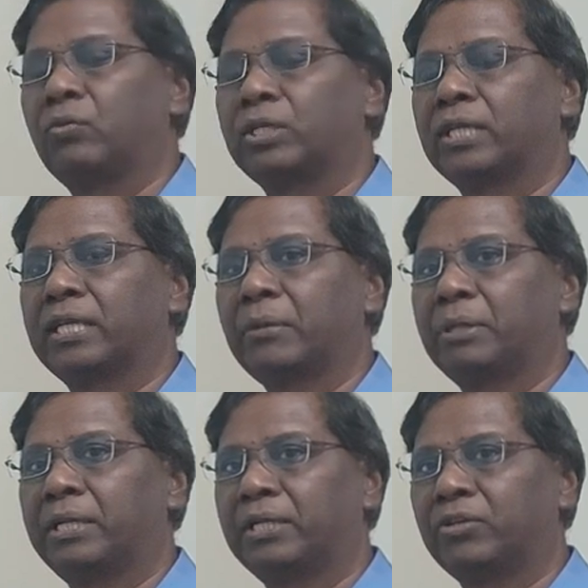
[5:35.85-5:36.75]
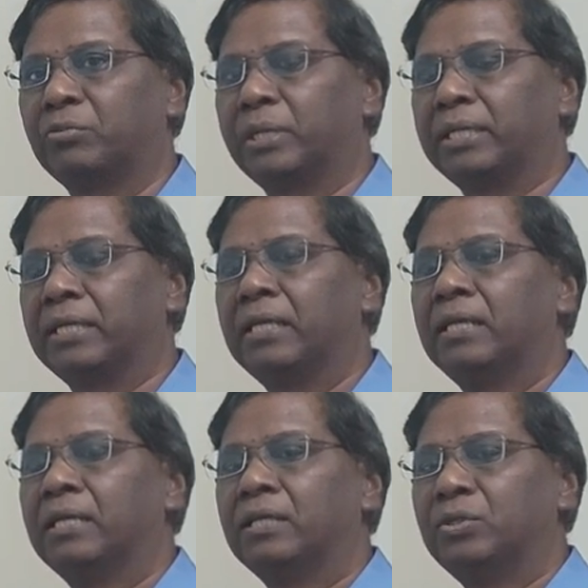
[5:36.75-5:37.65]
working capital requirement
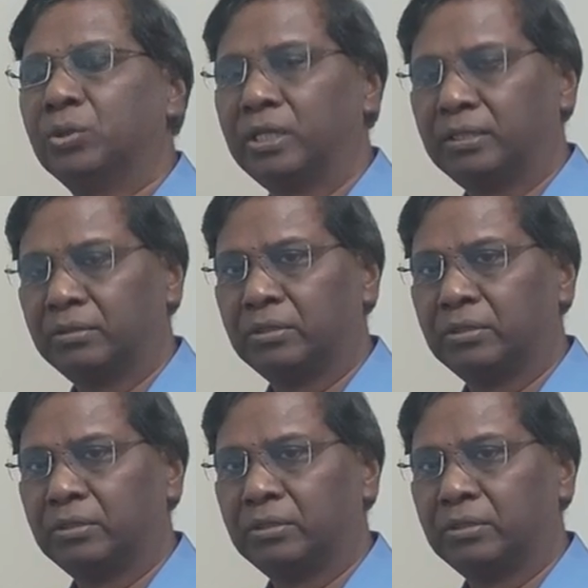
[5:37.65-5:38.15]
you